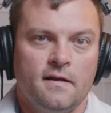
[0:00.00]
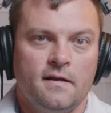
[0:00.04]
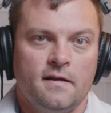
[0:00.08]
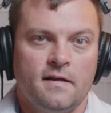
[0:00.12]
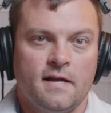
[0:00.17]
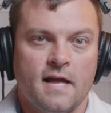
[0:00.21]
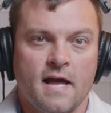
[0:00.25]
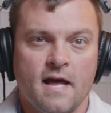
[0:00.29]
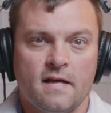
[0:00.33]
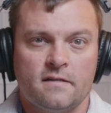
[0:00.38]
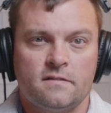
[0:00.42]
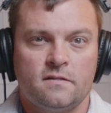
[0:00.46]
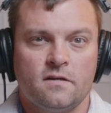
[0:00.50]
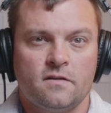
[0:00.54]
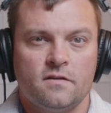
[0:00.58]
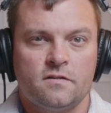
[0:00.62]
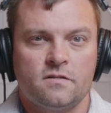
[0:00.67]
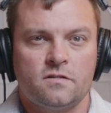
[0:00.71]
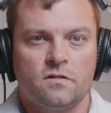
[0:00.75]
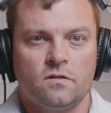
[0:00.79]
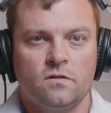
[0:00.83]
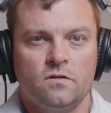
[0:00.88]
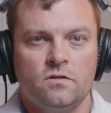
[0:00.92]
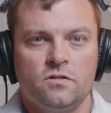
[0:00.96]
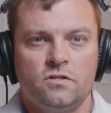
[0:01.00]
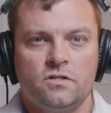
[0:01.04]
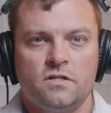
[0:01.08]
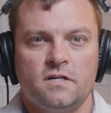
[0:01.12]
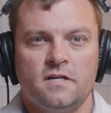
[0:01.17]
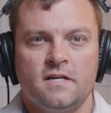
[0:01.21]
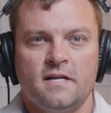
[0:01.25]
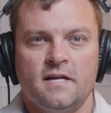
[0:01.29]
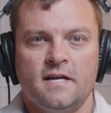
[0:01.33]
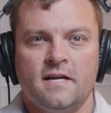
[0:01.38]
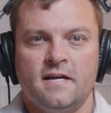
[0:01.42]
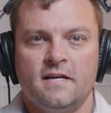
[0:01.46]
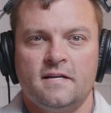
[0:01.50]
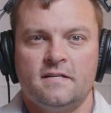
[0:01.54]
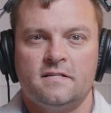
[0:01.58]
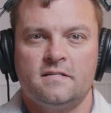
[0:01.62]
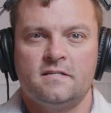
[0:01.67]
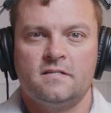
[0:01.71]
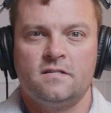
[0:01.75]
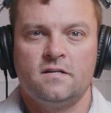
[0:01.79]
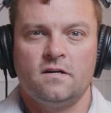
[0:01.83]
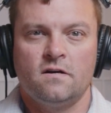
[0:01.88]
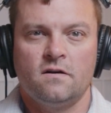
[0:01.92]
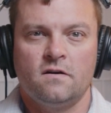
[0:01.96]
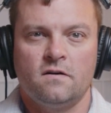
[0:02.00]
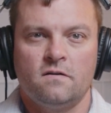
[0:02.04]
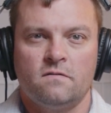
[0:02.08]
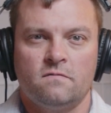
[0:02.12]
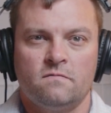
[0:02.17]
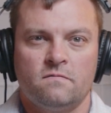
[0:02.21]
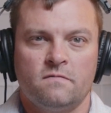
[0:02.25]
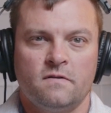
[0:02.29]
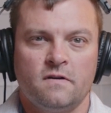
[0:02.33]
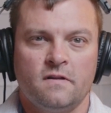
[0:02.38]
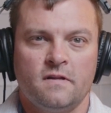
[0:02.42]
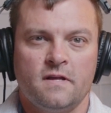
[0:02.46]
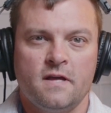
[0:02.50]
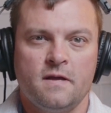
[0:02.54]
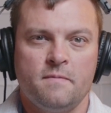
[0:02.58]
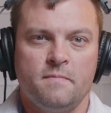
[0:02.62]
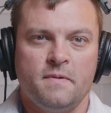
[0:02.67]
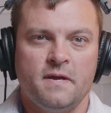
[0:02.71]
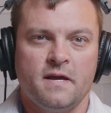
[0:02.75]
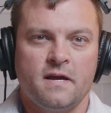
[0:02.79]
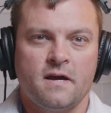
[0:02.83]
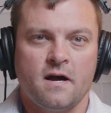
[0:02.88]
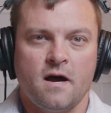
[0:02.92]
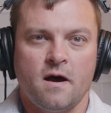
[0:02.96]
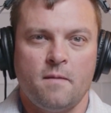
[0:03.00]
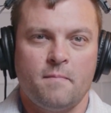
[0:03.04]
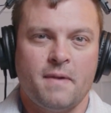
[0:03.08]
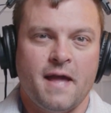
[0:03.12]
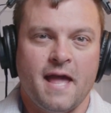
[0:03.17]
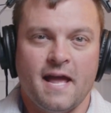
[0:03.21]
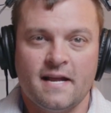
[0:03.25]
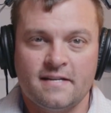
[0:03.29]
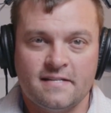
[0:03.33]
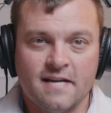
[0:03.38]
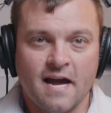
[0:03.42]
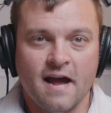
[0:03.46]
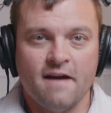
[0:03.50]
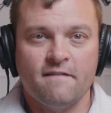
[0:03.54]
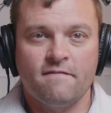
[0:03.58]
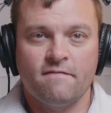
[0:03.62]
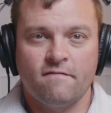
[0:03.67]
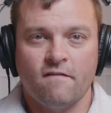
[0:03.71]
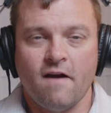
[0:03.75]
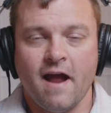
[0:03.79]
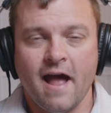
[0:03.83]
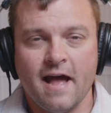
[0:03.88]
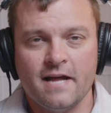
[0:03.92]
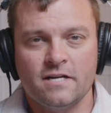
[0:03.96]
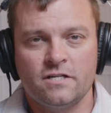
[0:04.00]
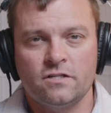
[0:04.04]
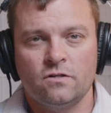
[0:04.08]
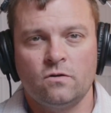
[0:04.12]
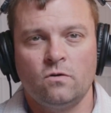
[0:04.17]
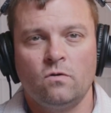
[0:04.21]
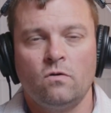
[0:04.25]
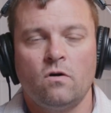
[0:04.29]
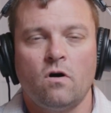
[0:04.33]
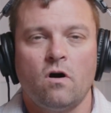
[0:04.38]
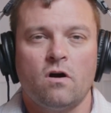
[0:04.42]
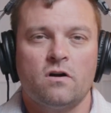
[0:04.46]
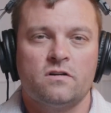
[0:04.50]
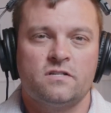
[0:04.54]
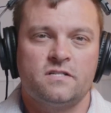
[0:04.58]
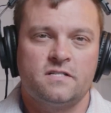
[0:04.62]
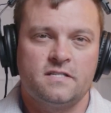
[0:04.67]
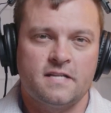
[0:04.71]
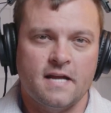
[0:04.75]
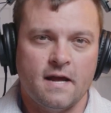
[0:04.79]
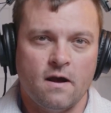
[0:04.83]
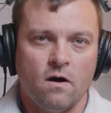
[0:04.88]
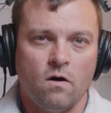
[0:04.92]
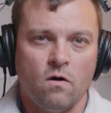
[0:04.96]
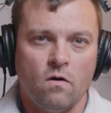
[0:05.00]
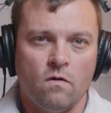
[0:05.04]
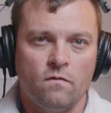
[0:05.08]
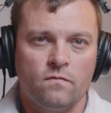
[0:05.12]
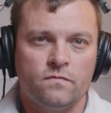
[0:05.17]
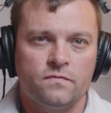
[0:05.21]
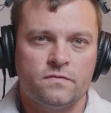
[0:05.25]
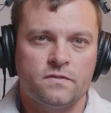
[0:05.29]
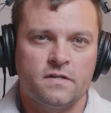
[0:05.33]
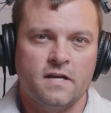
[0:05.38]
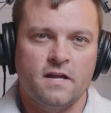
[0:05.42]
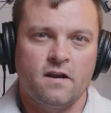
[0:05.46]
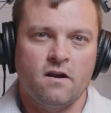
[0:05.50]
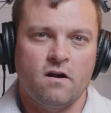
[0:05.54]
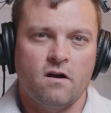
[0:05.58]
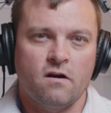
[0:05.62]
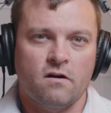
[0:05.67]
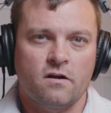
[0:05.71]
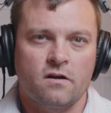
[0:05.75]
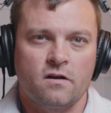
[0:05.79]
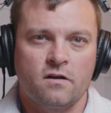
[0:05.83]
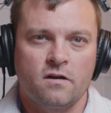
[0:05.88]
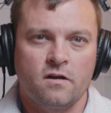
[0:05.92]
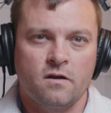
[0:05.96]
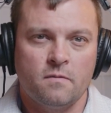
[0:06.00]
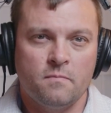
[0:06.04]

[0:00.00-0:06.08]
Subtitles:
Yeah, so the solution is to really become anti-fragile ourselves and our